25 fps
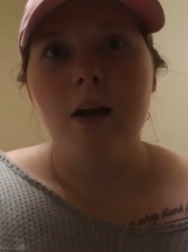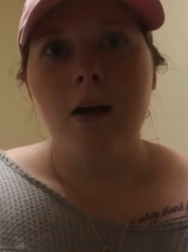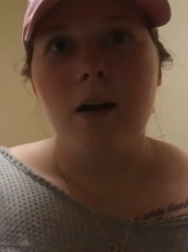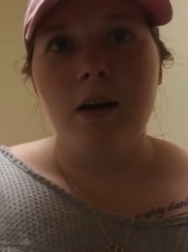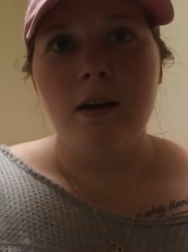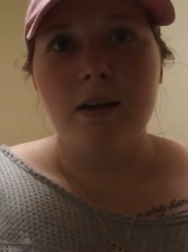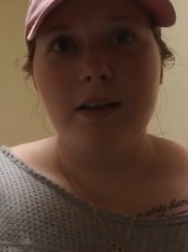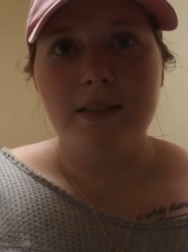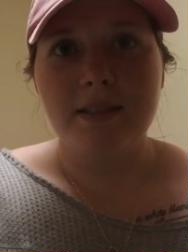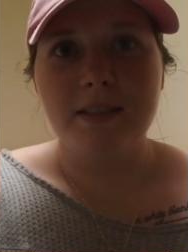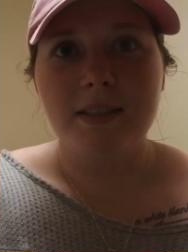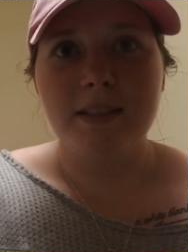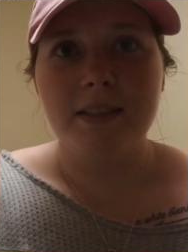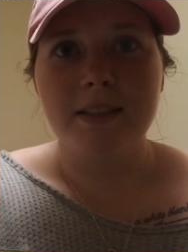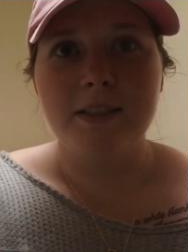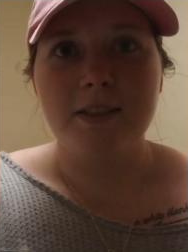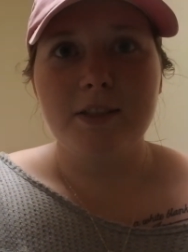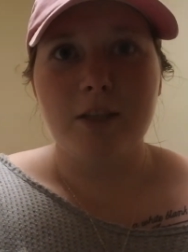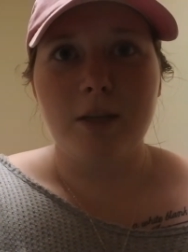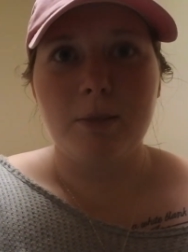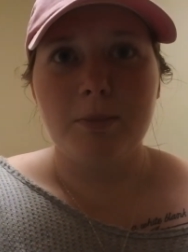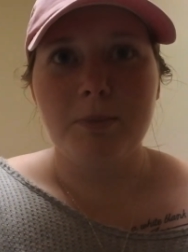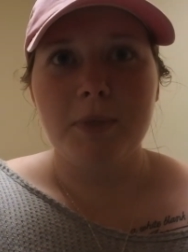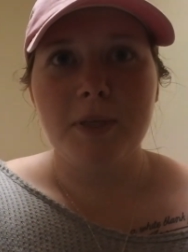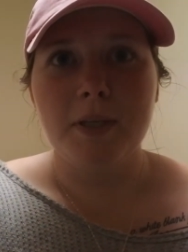honestly,
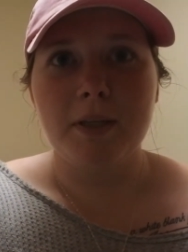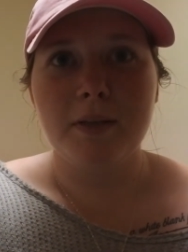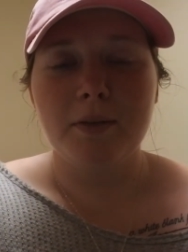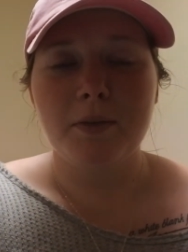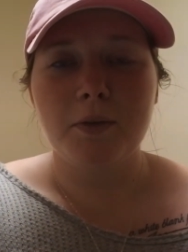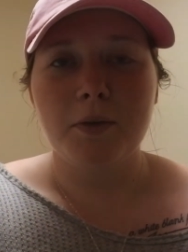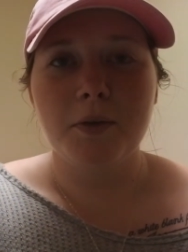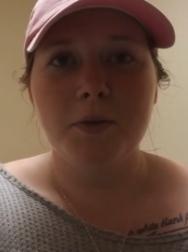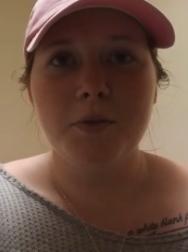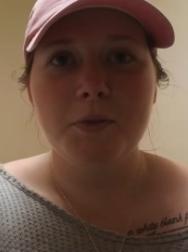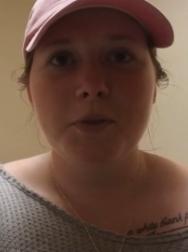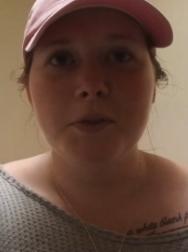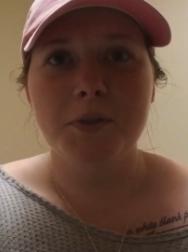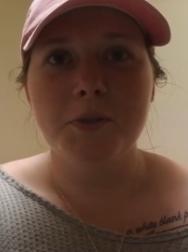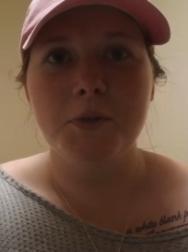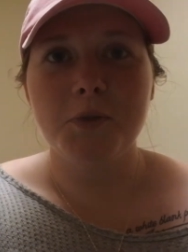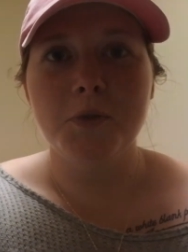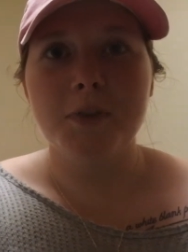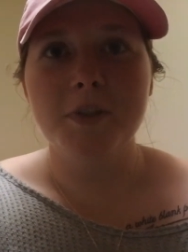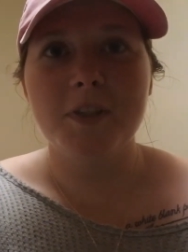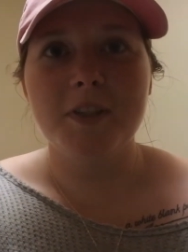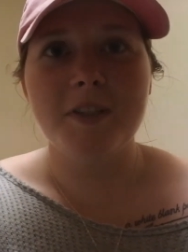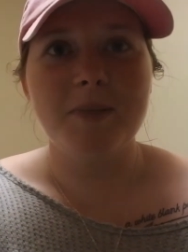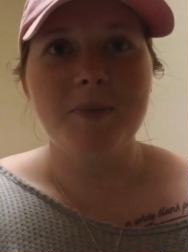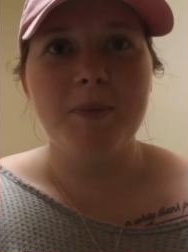shopping at the grocery
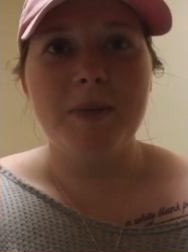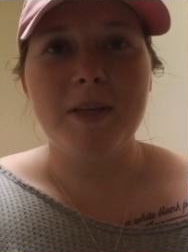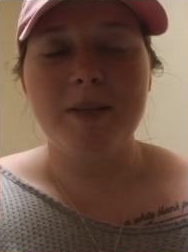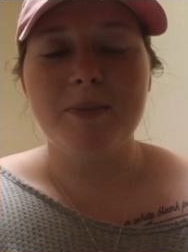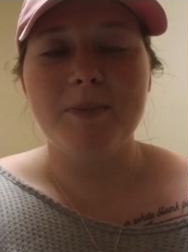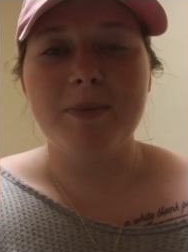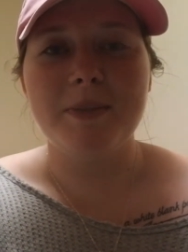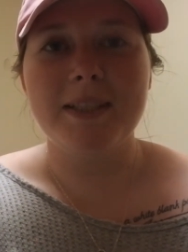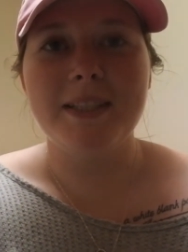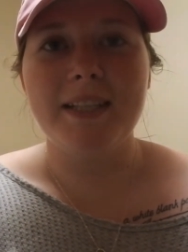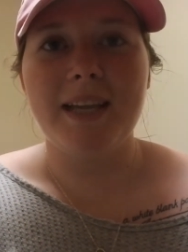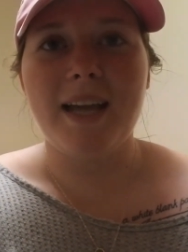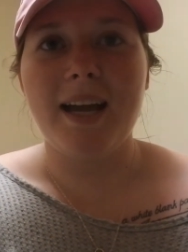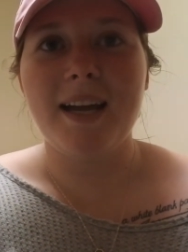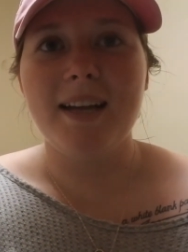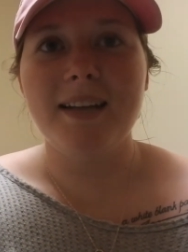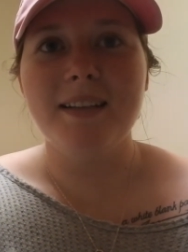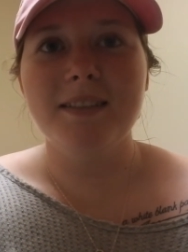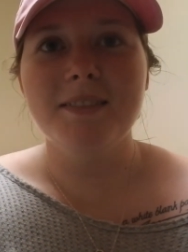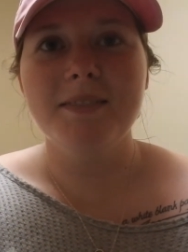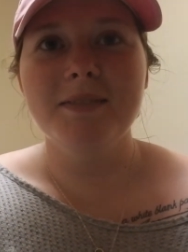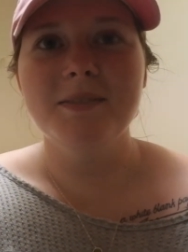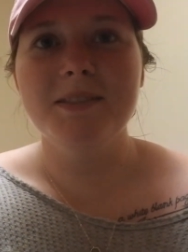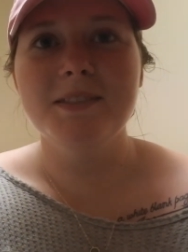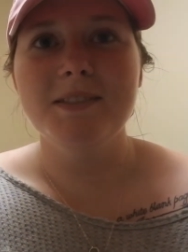store just makes me
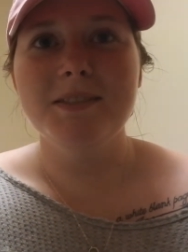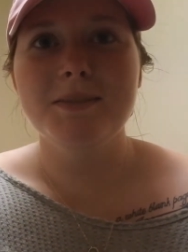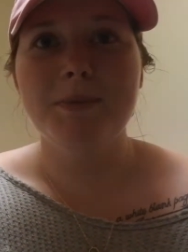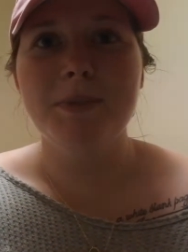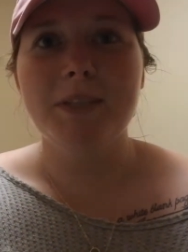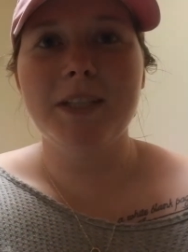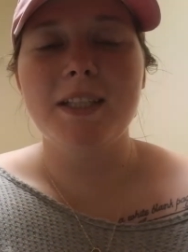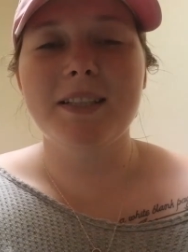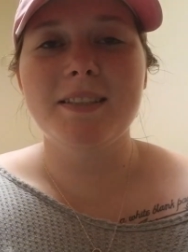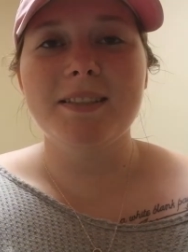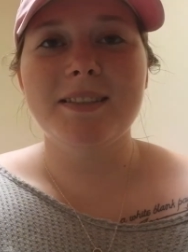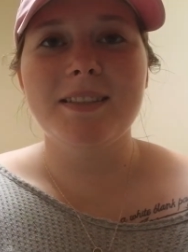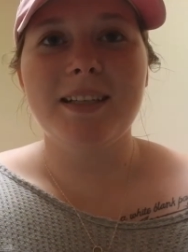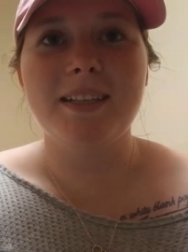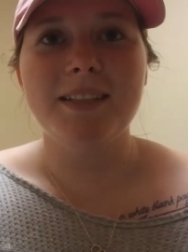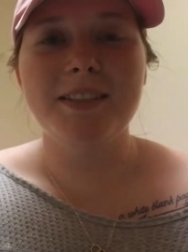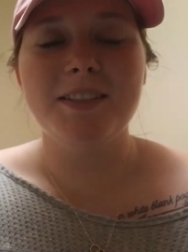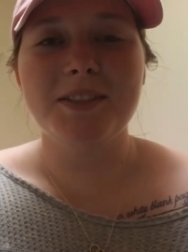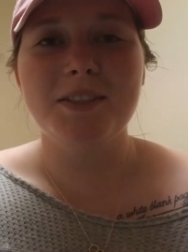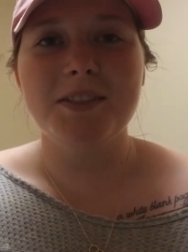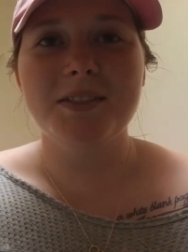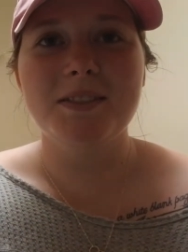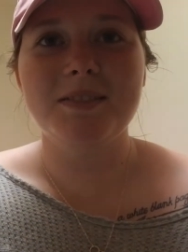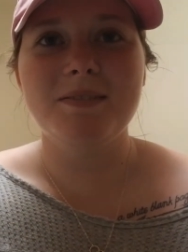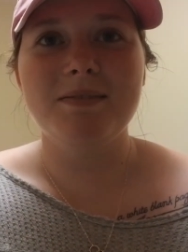sad because I
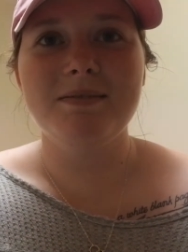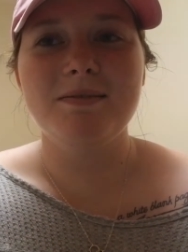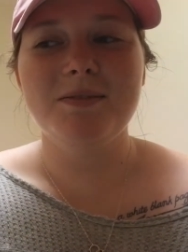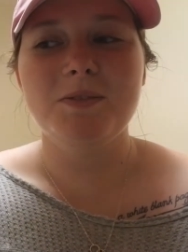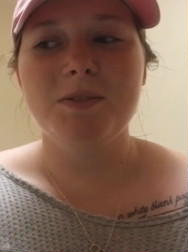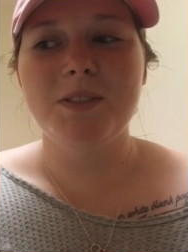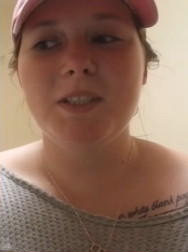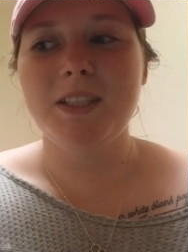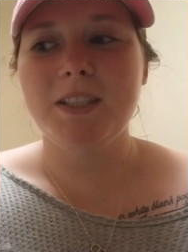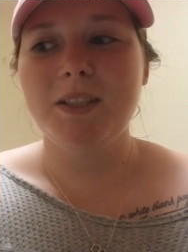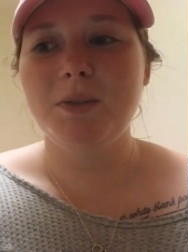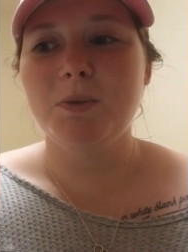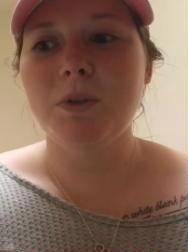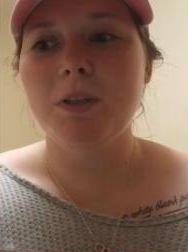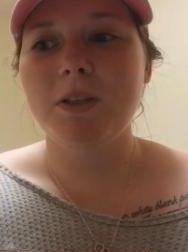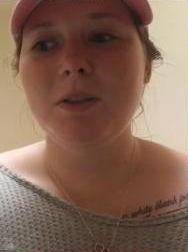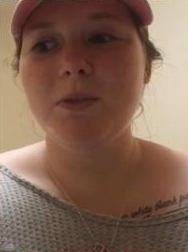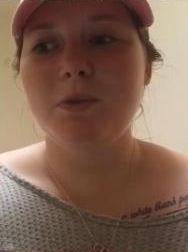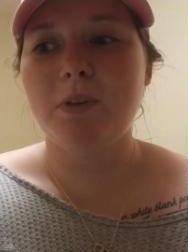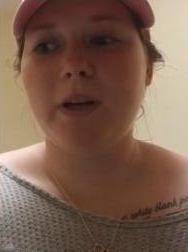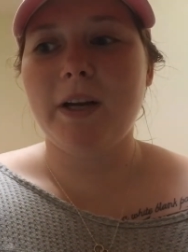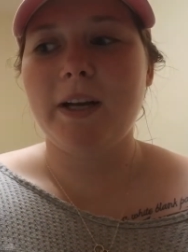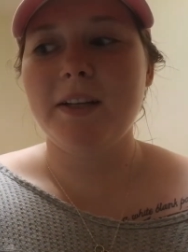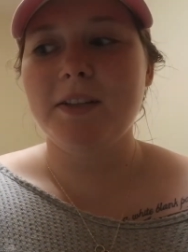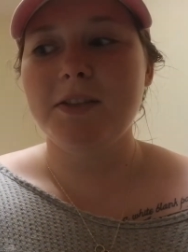just really want
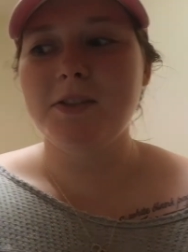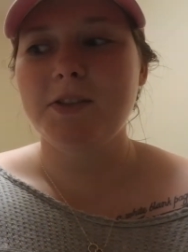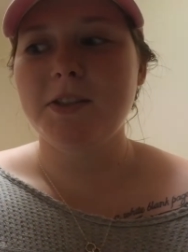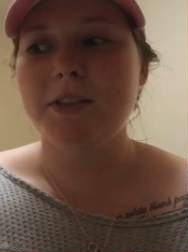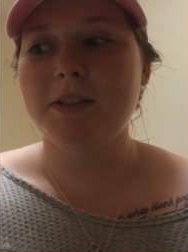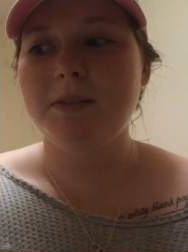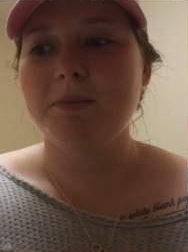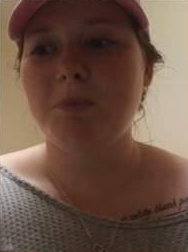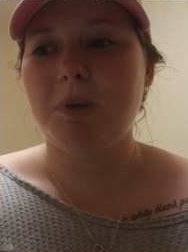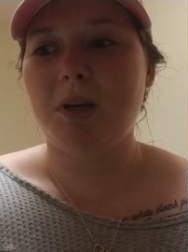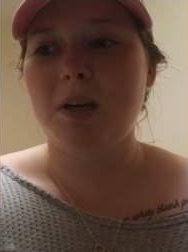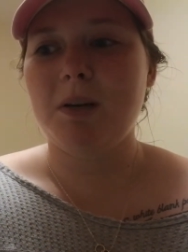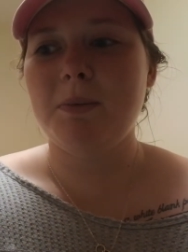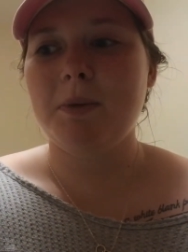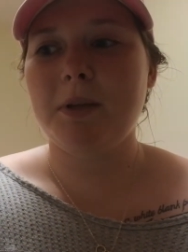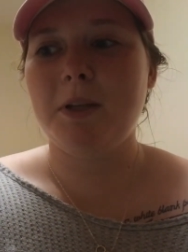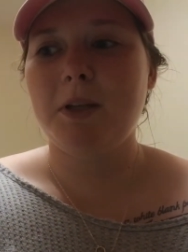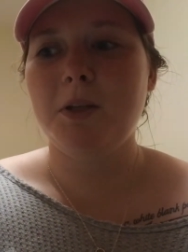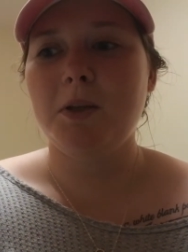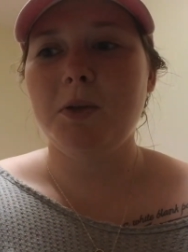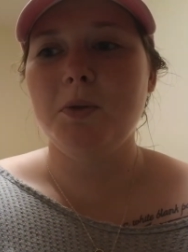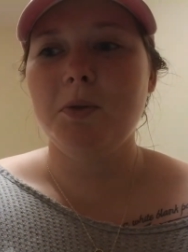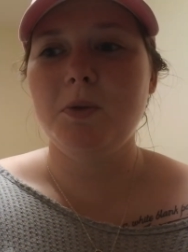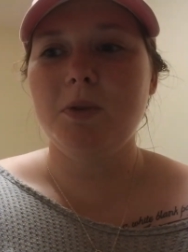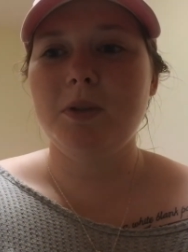ranch and
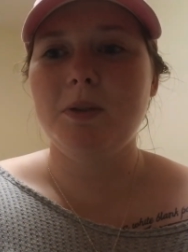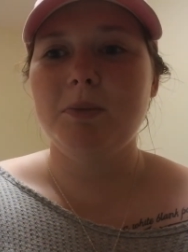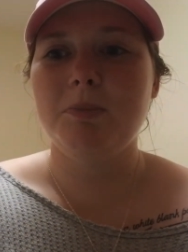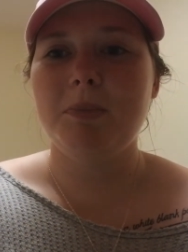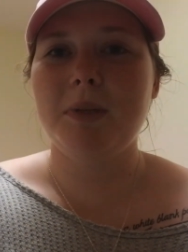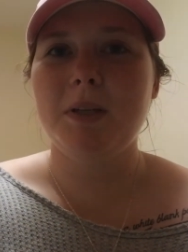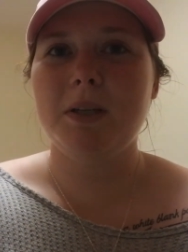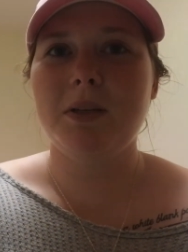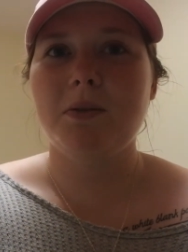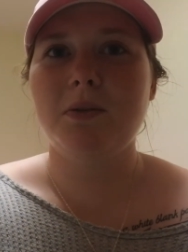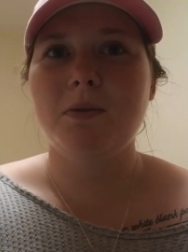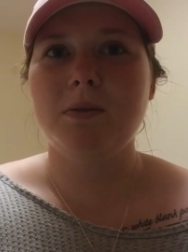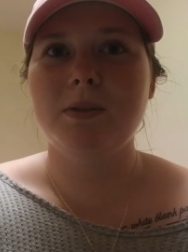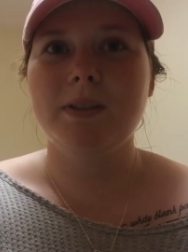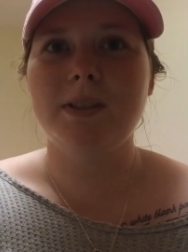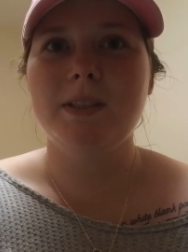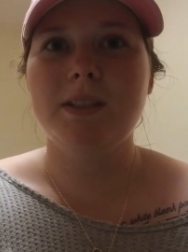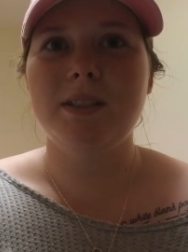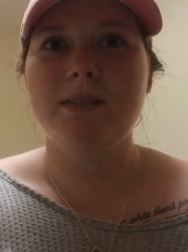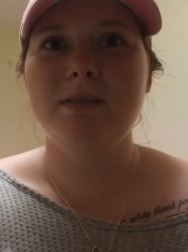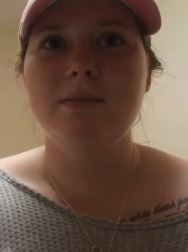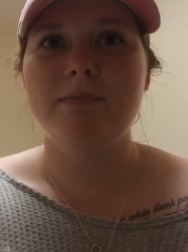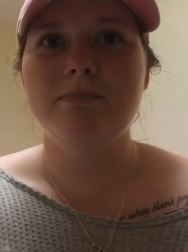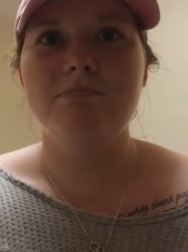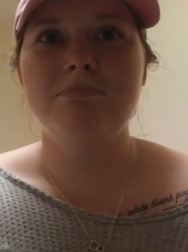barbecue and pickles
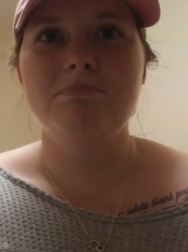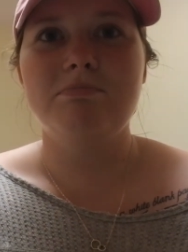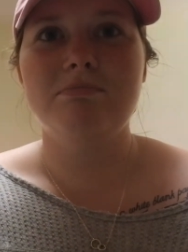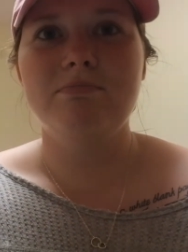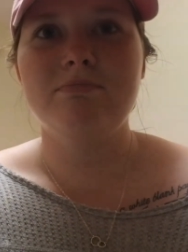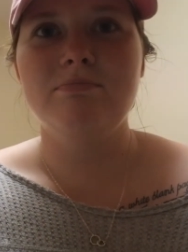and